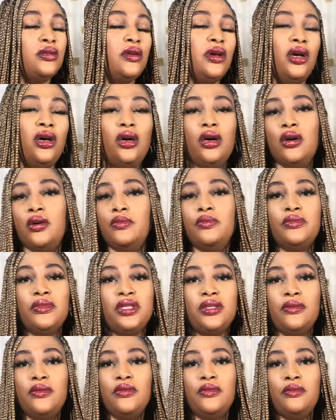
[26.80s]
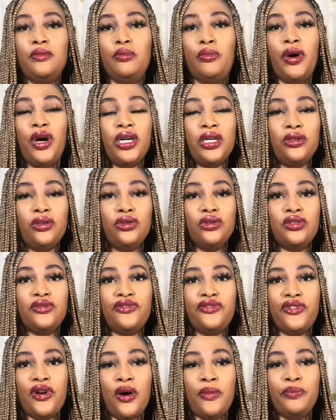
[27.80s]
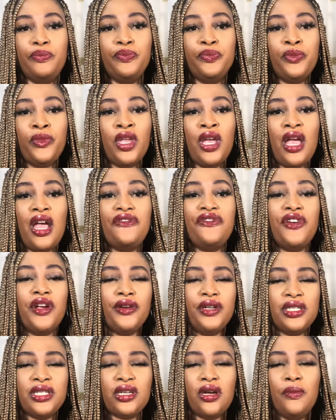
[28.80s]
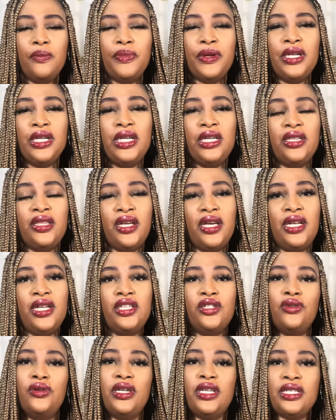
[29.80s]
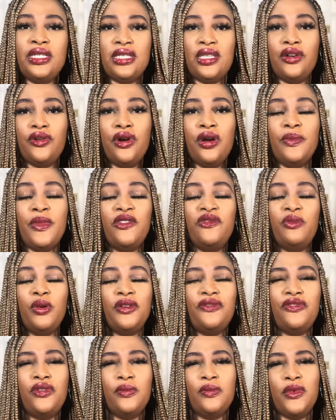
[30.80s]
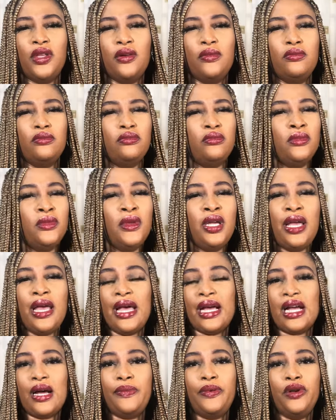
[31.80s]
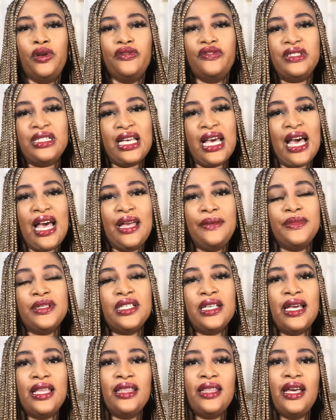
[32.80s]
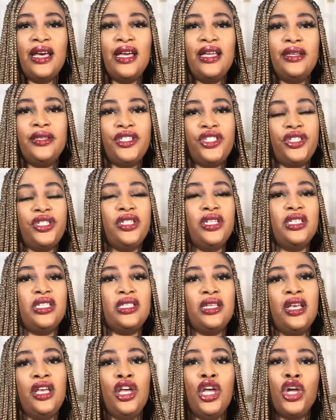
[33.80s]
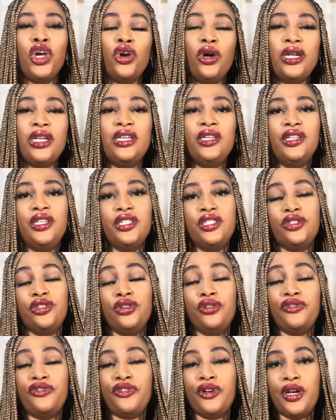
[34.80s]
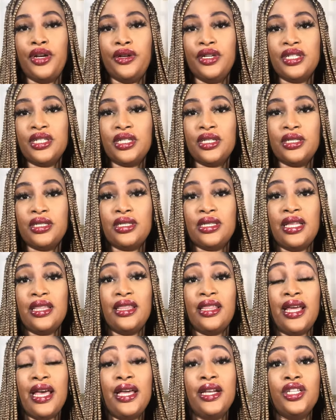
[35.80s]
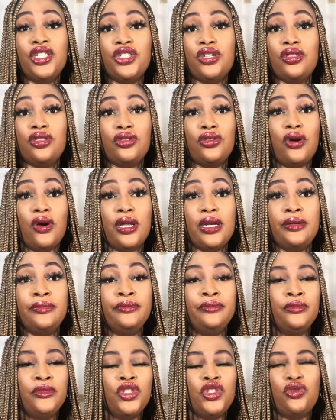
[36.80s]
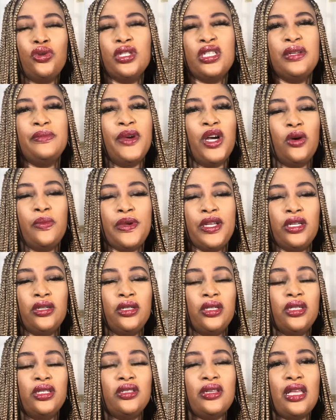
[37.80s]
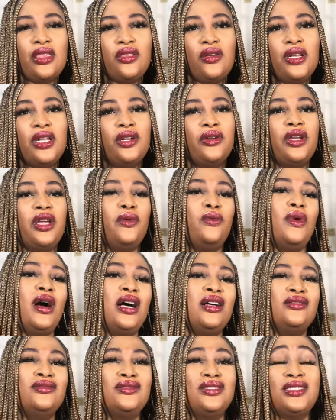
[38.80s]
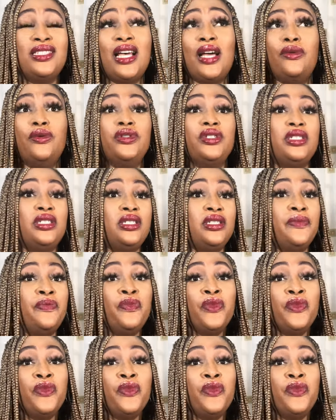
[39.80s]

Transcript: um, bottles from a fragrance company that is on Instagram. I bought from them a couple of times, and then she just got in these new fragrances, and then she thought she wanted my opinion. And so I thought that, okay, whilst I was